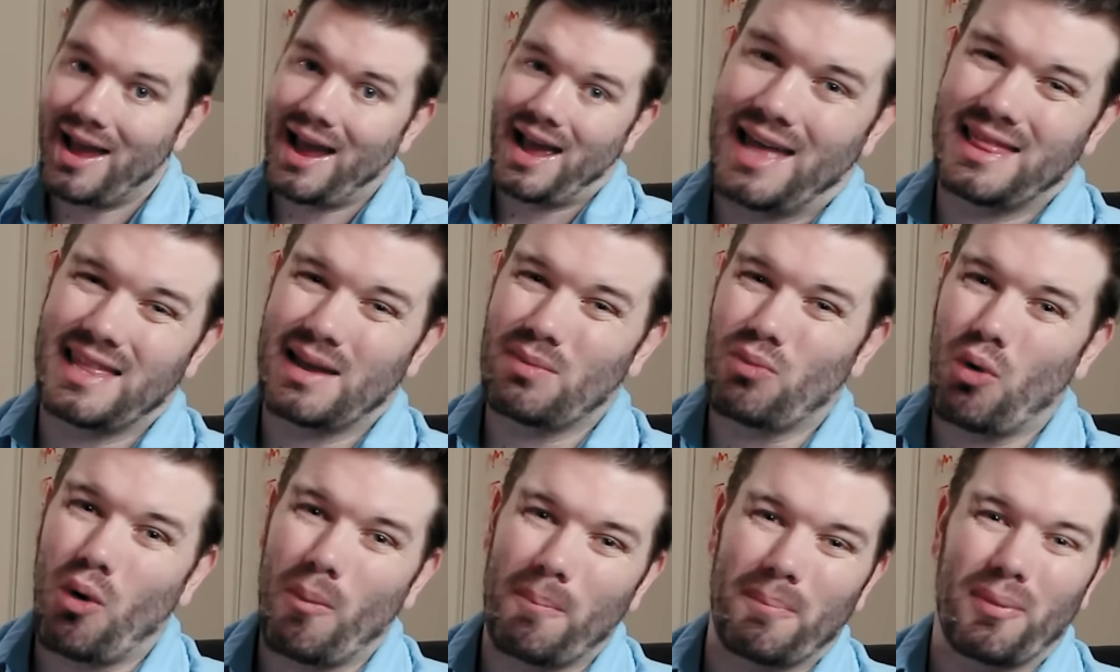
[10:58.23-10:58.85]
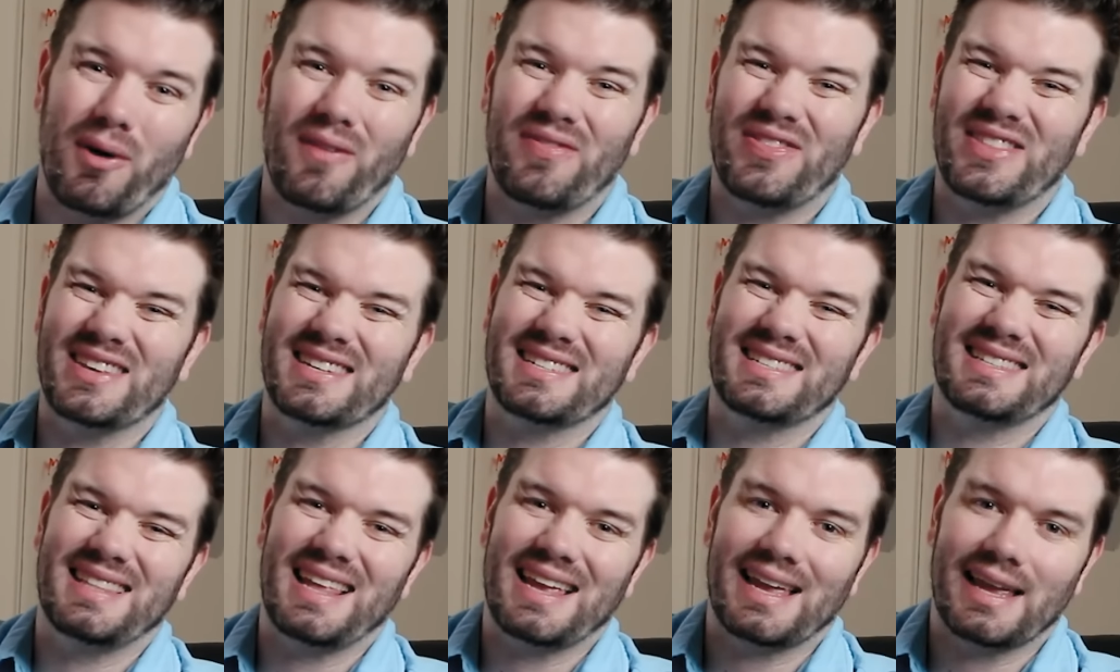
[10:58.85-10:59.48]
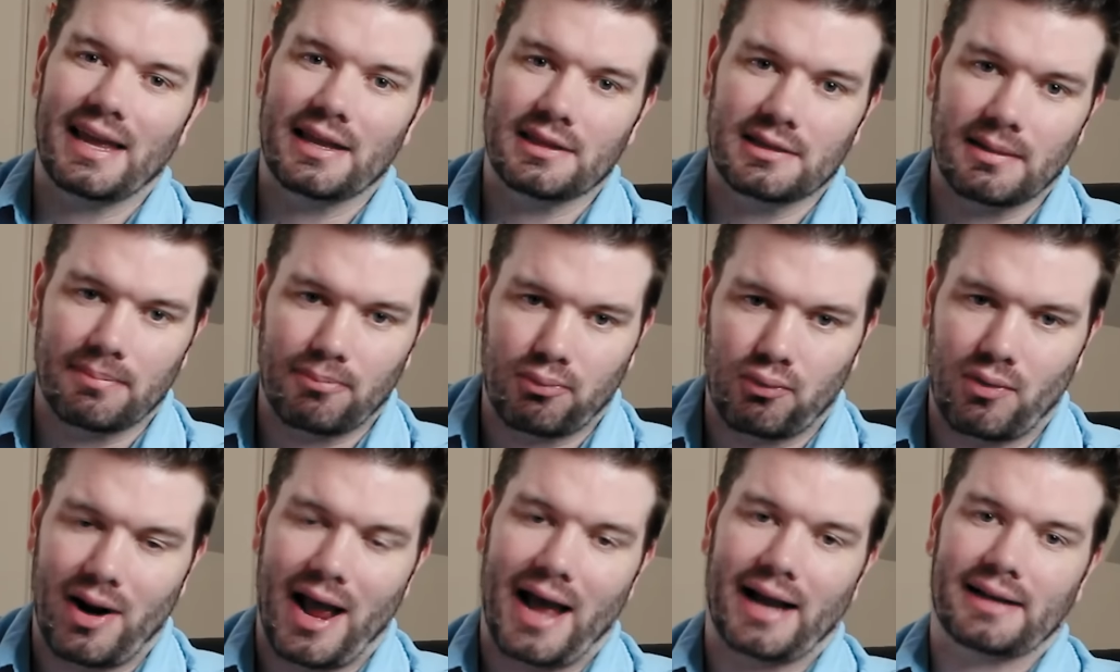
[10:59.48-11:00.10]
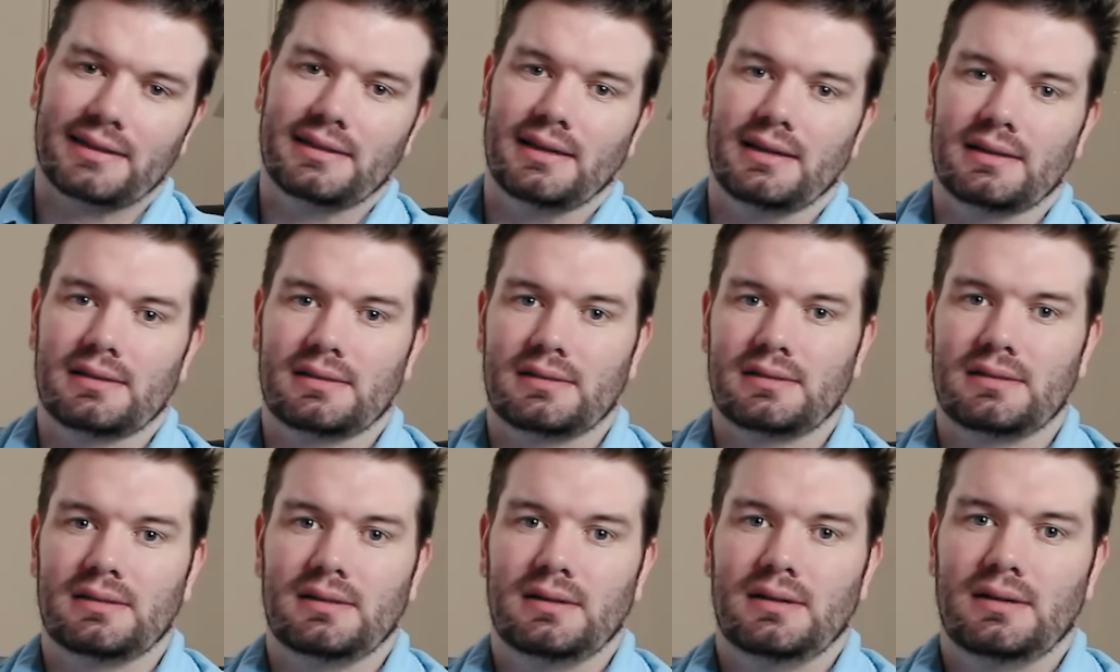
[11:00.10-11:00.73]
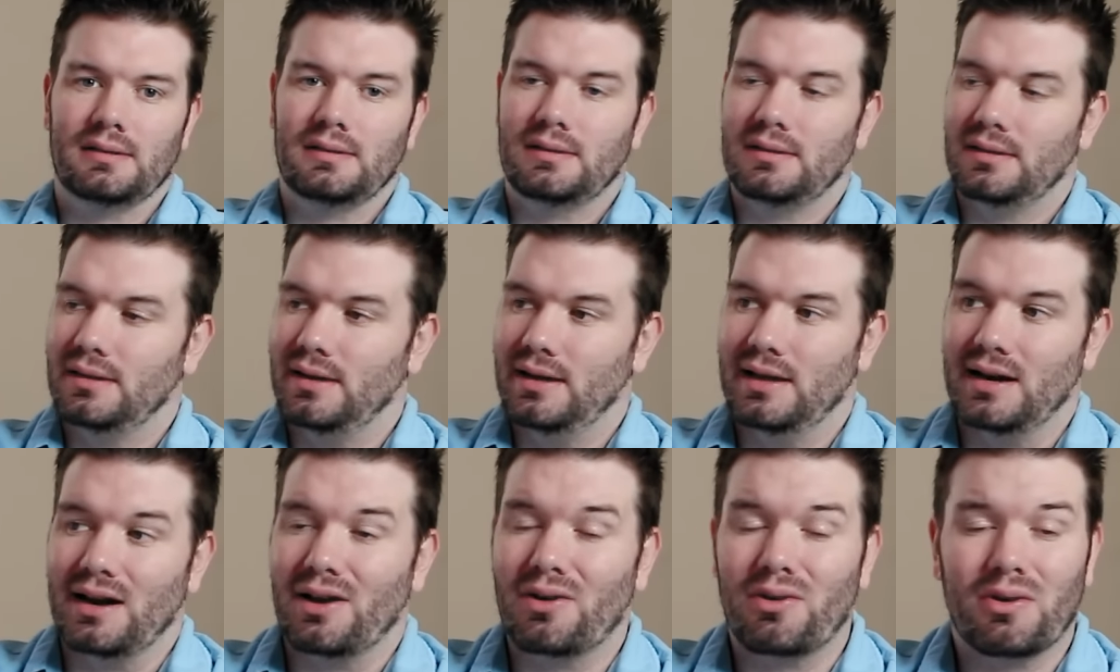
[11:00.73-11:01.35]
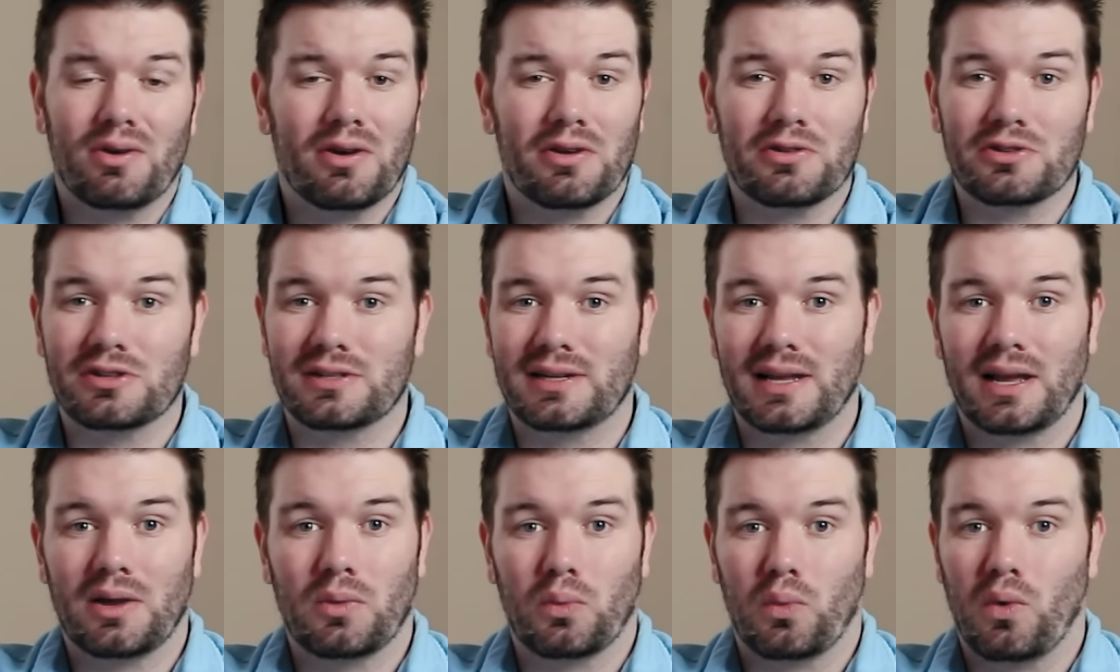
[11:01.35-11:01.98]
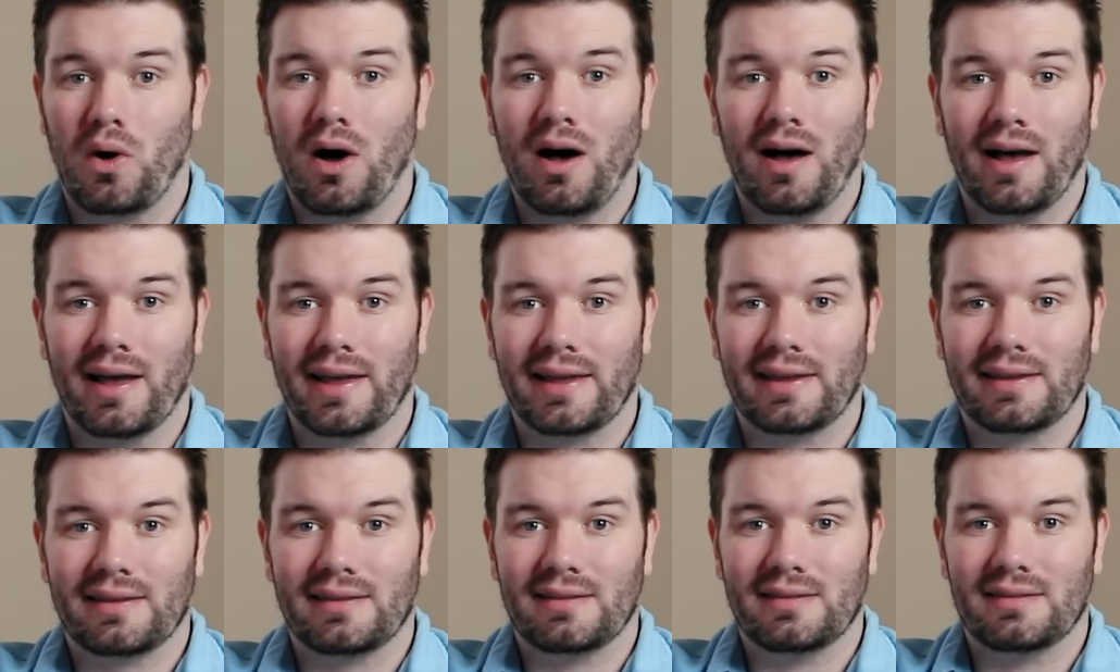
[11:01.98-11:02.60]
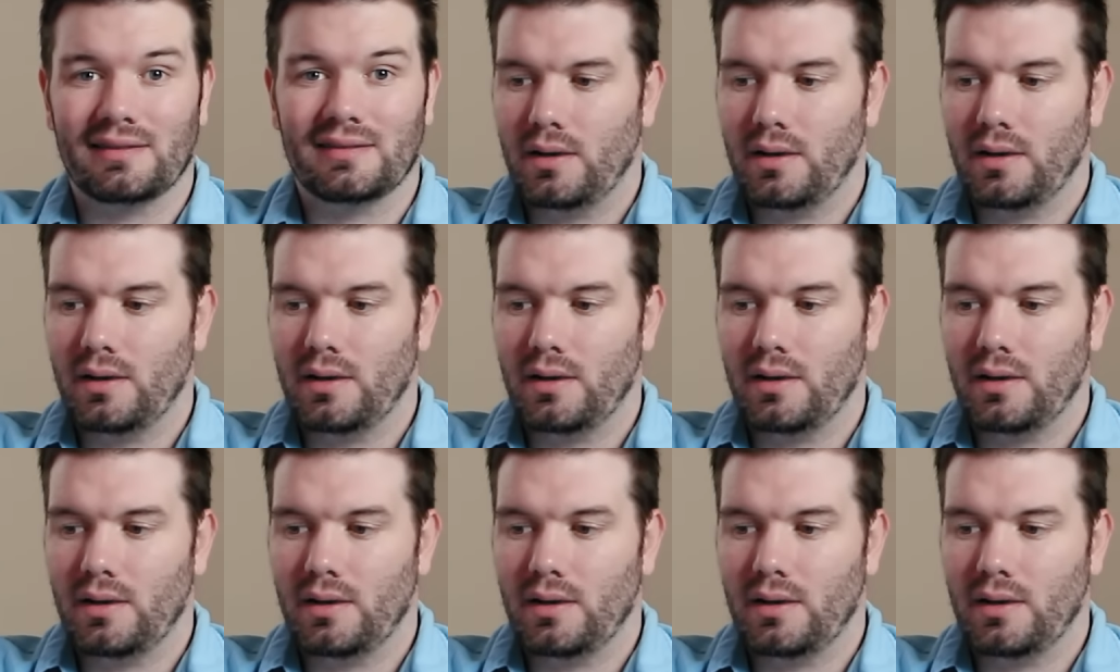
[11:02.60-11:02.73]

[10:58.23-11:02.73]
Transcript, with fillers: and they won't put this thing into practice. And I don't understand why.